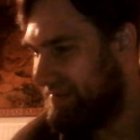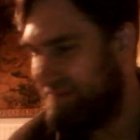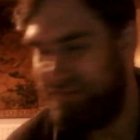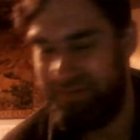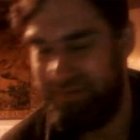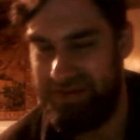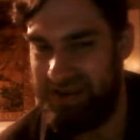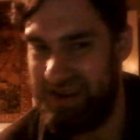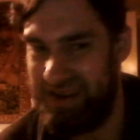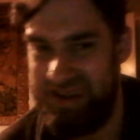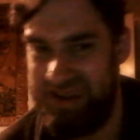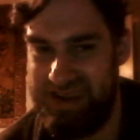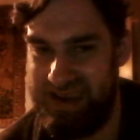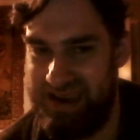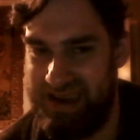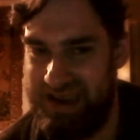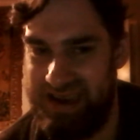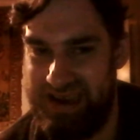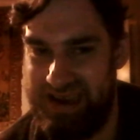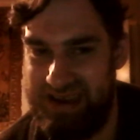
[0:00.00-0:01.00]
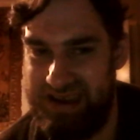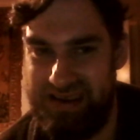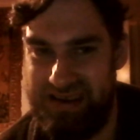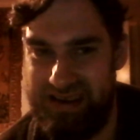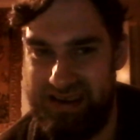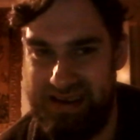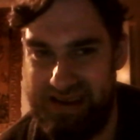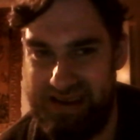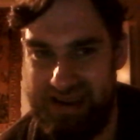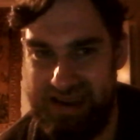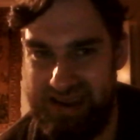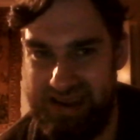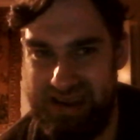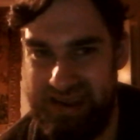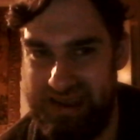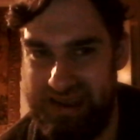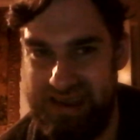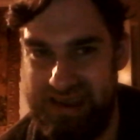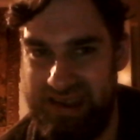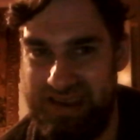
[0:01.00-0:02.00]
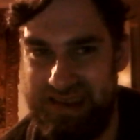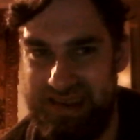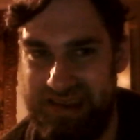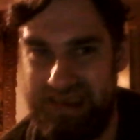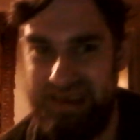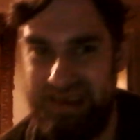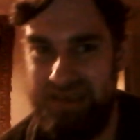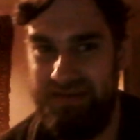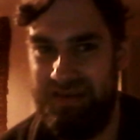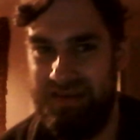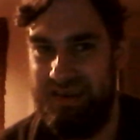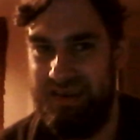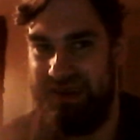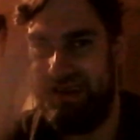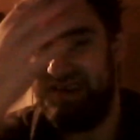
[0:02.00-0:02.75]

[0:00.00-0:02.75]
But yeah, there's even